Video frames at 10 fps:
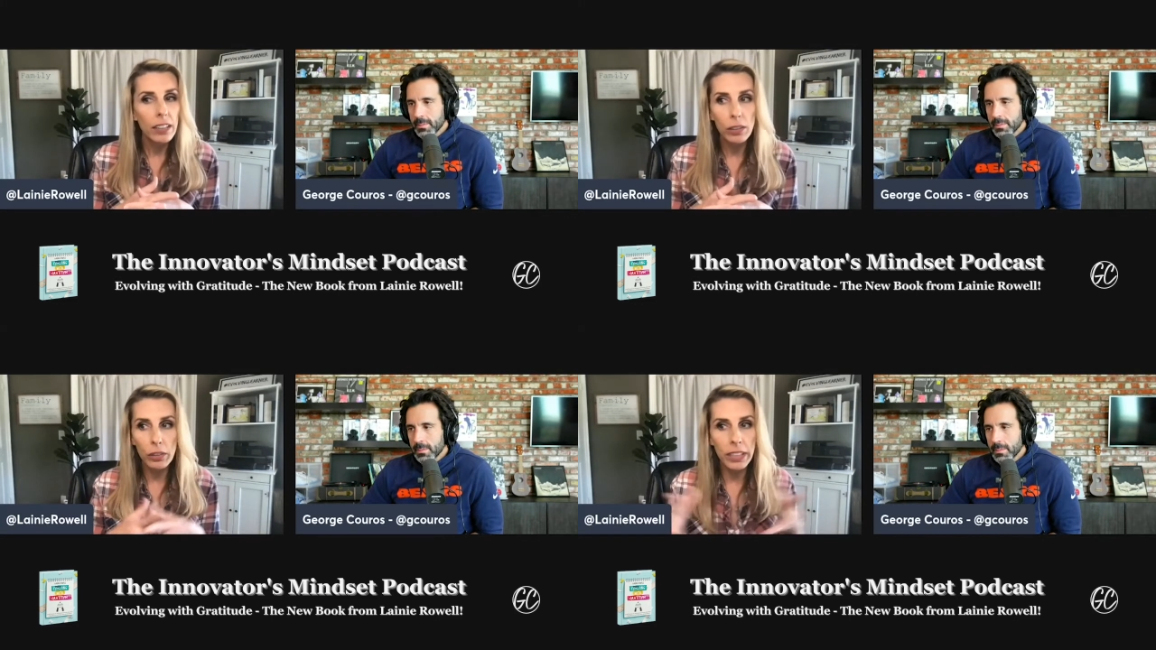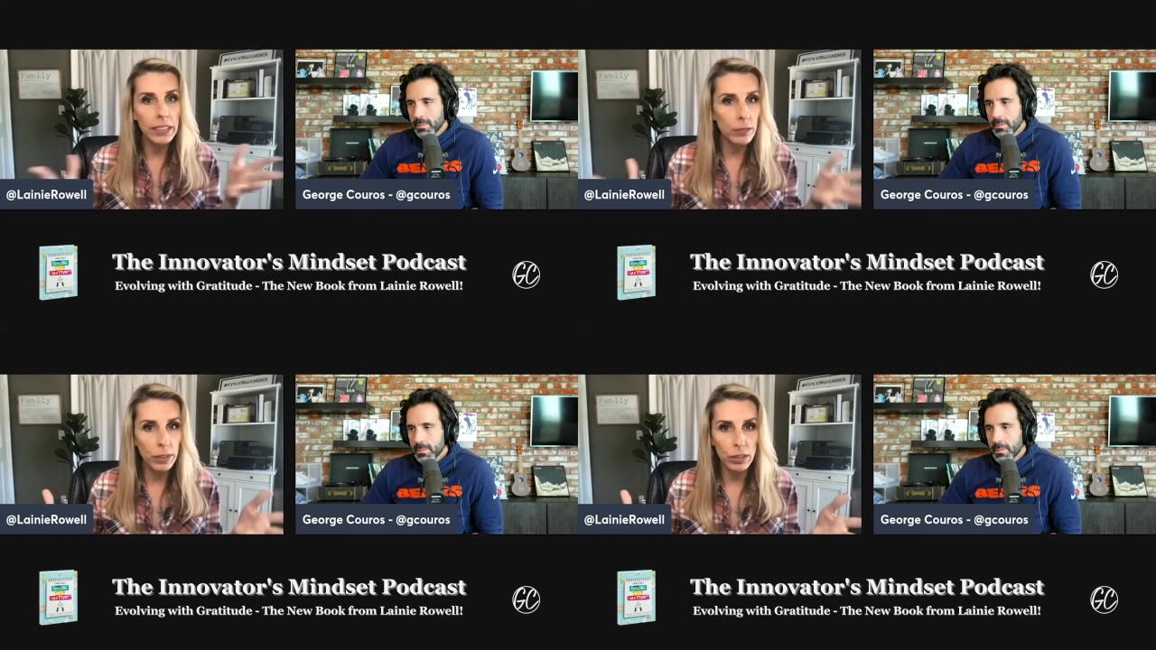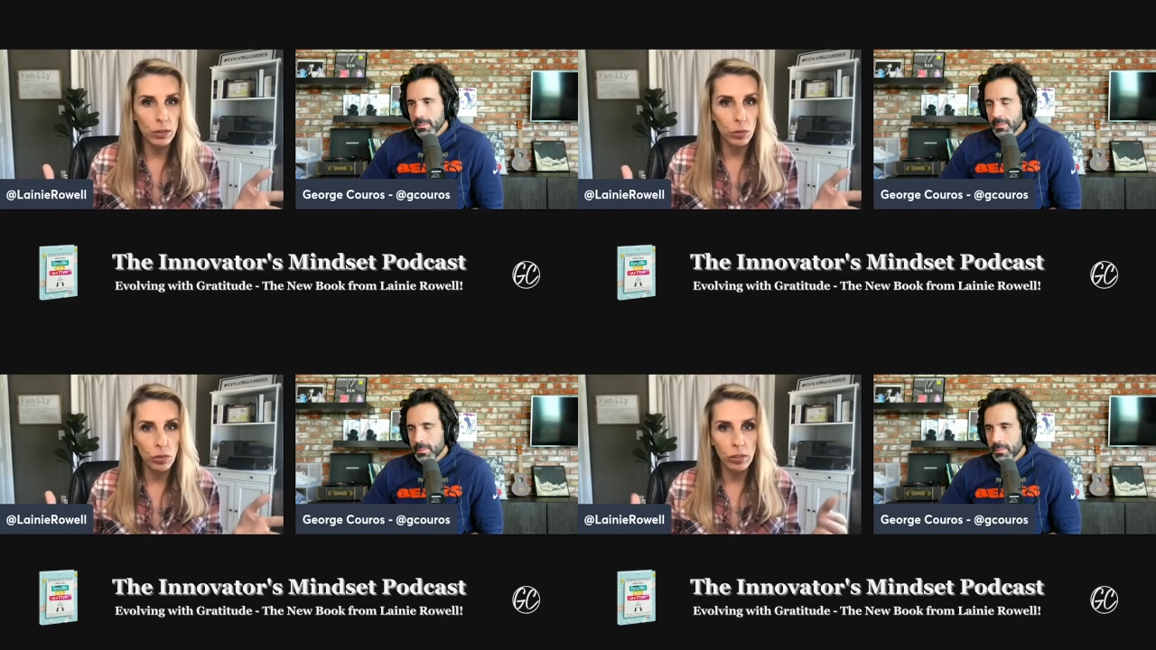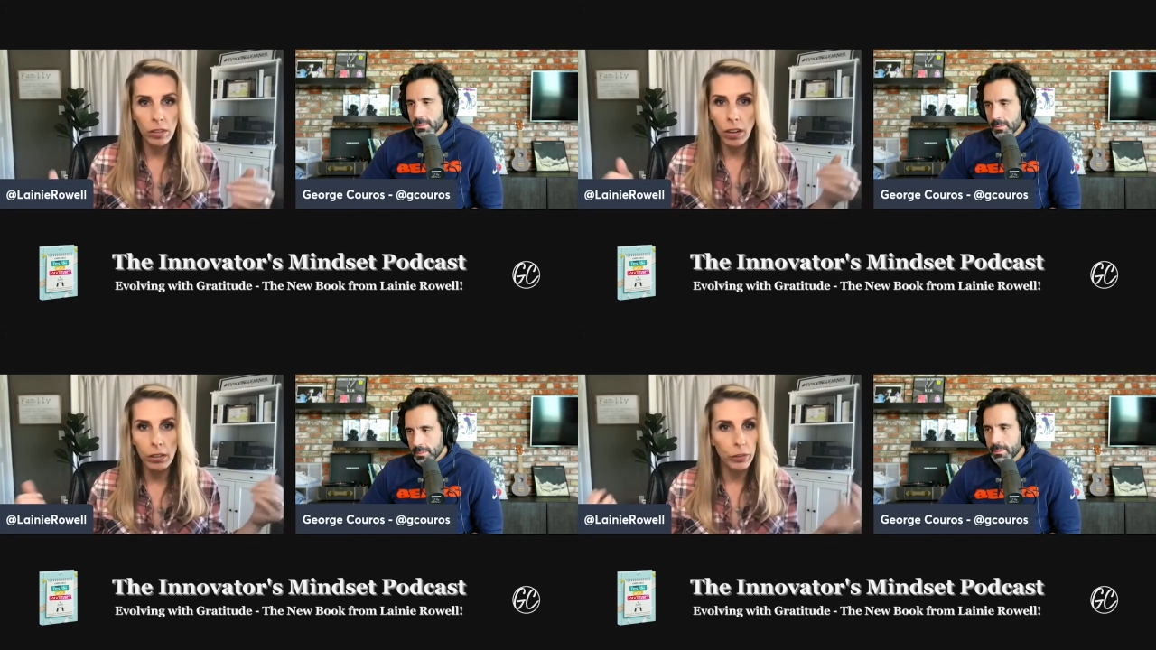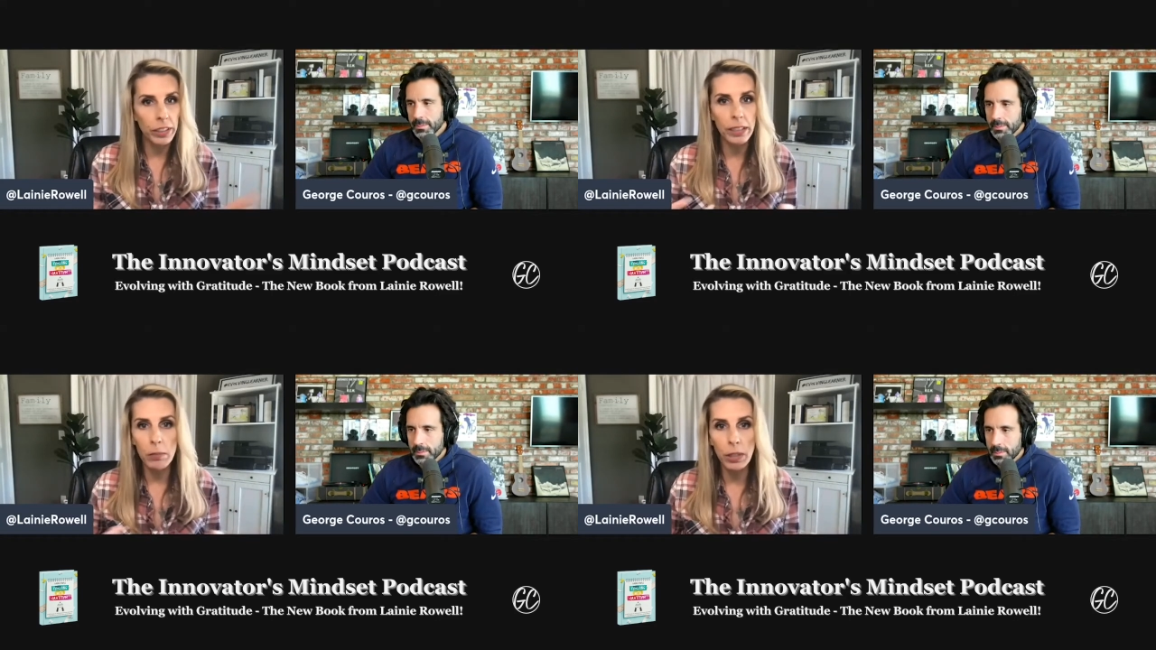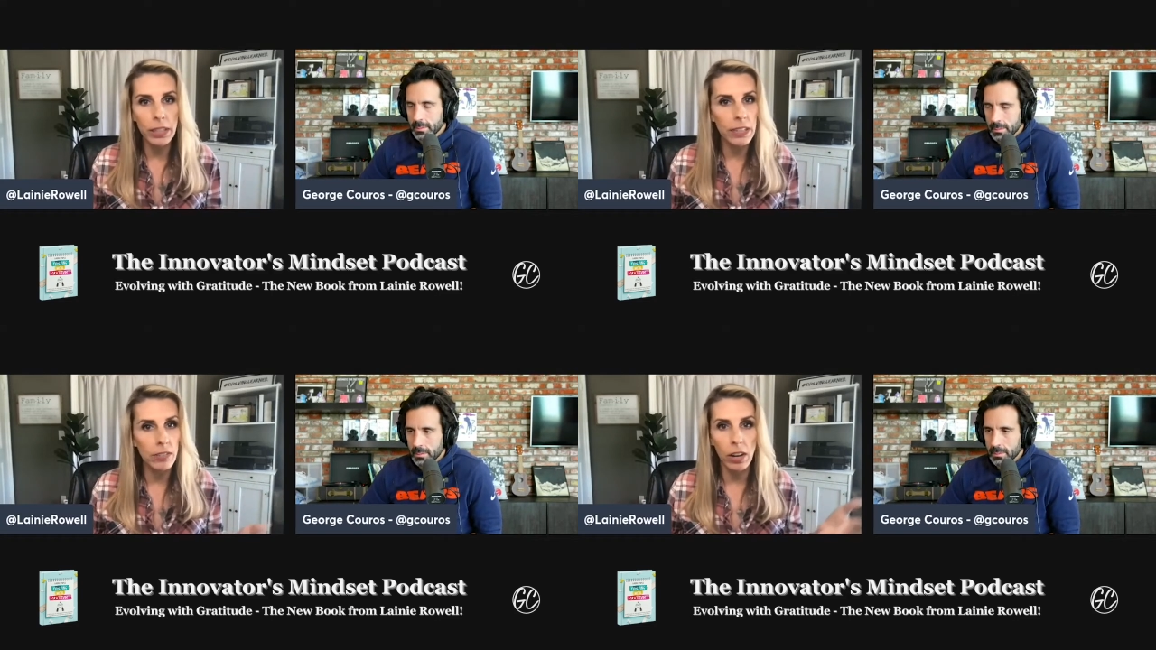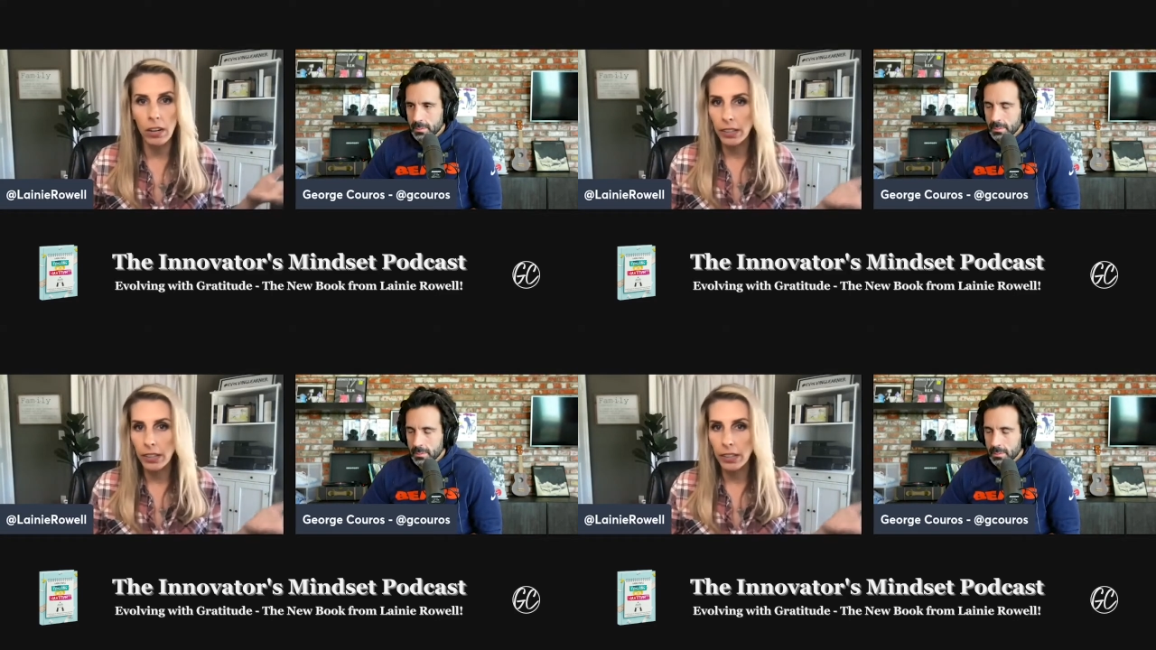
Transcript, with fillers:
Speaker 1: learning is very social. Our learning communities are